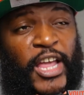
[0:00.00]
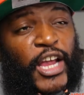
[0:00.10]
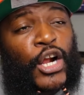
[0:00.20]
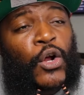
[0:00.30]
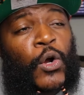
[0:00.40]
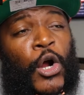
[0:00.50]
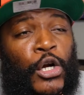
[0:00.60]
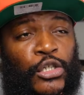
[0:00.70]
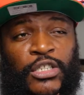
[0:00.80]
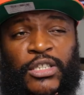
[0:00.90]
It don't
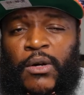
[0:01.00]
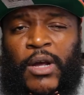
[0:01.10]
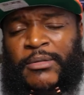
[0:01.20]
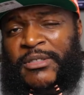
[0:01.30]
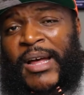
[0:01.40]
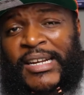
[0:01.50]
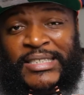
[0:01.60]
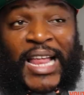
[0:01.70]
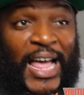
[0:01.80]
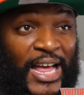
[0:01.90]
hurt to go help
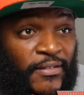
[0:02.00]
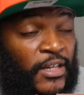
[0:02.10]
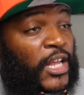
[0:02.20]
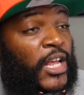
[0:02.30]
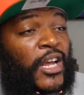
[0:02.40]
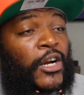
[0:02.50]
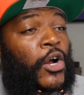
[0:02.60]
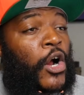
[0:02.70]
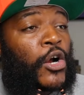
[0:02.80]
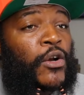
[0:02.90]
somebody's life. It
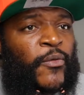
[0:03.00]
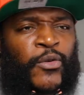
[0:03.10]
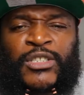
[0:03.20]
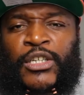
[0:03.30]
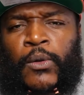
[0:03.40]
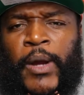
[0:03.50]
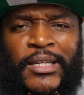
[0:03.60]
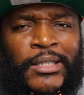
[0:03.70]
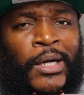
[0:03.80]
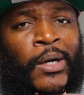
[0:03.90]
don't hurt if you see a
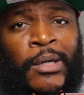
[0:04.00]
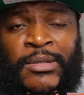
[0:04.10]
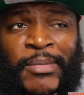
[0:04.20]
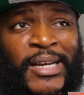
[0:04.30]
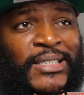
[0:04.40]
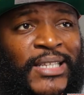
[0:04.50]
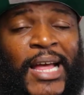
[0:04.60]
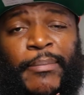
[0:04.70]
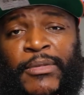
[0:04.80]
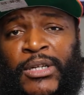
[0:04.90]
wreck to go help somebody
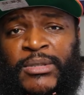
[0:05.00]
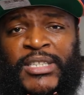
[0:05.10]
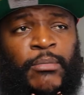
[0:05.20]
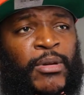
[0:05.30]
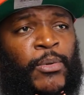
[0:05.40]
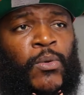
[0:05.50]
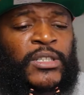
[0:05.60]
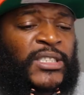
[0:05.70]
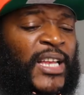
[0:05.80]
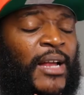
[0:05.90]
stop. You know what I'm saying? People
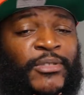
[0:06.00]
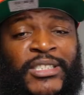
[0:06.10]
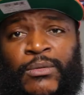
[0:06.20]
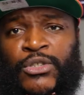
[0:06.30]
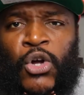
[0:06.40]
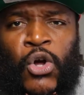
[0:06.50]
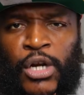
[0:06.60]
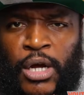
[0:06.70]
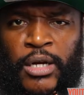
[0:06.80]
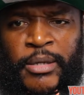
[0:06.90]
want to stop and see what's
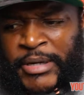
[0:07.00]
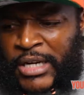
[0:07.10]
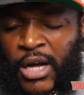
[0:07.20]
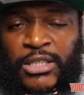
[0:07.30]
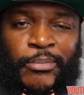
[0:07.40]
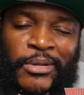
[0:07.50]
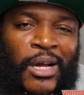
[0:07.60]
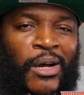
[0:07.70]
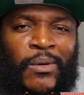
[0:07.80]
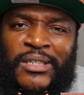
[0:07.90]
going on and be nosy,
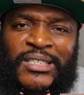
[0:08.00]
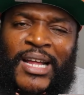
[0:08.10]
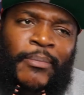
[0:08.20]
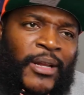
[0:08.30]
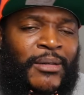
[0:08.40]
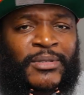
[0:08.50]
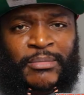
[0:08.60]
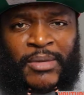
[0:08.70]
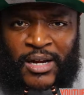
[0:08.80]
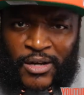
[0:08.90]
but don't want to stop and help
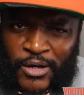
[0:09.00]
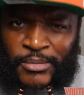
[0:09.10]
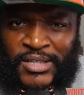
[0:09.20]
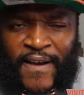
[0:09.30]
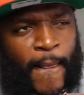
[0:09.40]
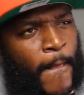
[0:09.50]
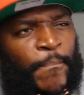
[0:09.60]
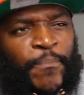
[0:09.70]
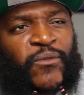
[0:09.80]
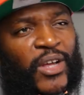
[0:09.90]
somebody. You know what I'm saying?
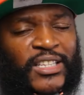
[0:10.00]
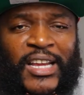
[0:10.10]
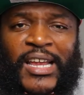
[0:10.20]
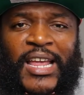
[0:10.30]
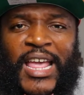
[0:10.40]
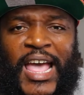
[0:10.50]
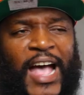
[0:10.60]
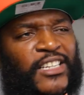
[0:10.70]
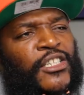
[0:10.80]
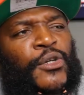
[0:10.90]
Fuck that.
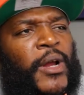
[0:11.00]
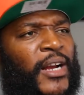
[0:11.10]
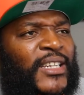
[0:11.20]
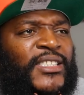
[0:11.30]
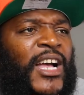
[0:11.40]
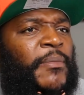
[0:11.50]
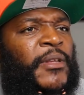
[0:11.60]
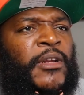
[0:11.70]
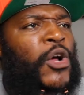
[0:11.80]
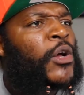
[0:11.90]
I seen a wreck. I
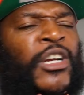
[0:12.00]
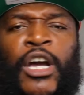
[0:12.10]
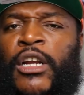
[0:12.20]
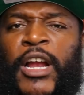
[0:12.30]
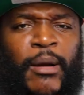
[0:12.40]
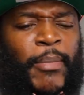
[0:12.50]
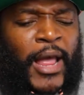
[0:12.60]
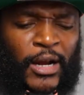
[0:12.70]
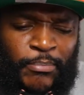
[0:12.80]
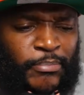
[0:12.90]
stopped and cut an
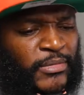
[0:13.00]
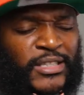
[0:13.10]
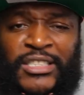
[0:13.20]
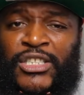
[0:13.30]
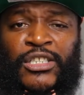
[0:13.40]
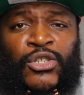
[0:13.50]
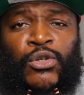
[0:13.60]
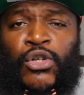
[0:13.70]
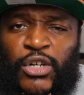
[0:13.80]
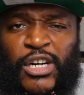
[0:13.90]
airbag and took
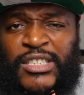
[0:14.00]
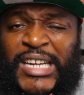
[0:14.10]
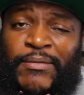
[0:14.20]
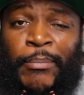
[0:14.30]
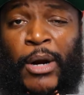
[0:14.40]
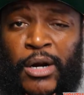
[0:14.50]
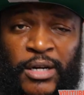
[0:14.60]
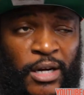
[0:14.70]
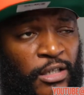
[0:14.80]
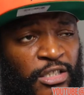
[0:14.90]
two little girls out of a
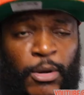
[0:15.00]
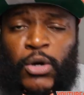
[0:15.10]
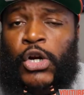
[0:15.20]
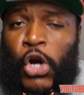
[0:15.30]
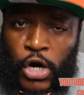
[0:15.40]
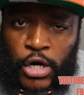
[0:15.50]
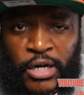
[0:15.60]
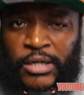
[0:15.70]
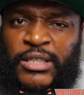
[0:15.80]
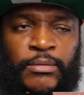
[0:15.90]
burning or a smoking car.
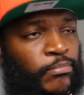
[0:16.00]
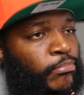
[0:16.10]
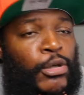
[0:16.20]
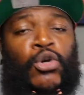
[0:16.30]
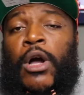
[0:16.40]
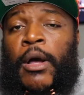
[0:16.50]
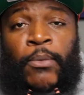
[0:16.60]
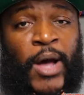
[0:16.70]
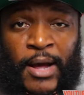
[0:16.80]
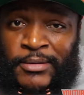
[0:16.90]
Could have blew
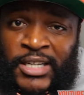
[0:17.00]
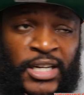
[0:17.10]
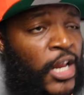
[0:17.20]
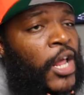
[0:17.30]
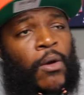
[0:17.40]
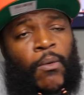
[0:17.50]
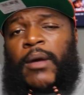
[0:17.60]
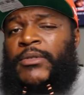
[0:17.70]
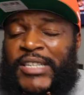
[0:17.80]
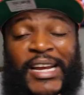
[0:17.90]
up while I was in it.
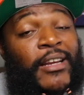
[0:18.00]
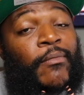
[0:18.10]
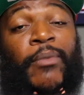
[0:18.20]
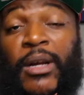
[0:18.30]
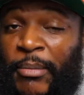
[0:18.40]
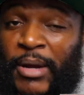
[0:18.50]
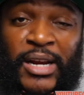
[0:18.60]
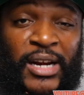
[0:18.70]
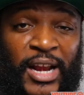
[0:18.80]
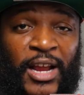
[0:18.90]
I didn't give a fuck about
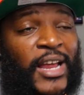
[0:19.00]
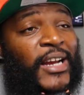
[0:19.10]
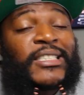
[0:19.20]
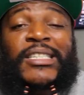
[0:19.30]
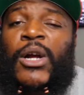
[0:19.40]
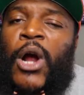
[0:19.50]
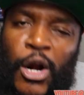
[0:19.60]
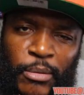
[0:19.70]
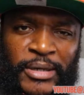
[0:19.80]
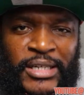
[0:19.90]
none of that. Because it don't
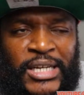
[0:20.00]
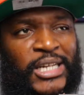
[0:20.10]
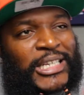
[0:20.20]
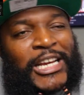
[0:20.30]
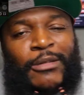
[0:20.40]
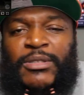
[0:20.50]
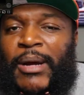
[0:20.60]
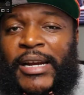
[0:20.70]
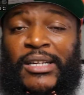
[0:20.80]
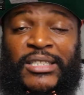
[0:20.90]
hurt me to help
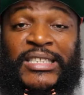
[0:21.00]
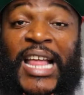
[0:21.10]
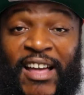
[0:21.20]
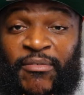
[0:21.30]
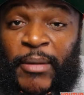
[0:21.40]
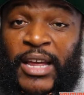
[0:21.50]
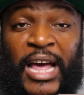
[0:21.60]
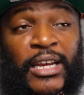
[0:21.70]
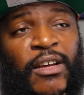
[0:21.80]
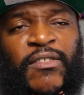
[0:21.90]
somebody else's life, man.
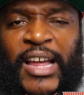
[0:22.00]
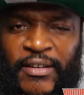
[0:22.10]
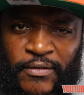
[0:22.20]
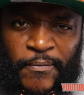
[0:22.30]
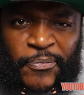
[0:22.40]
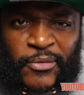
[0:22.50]
I love life.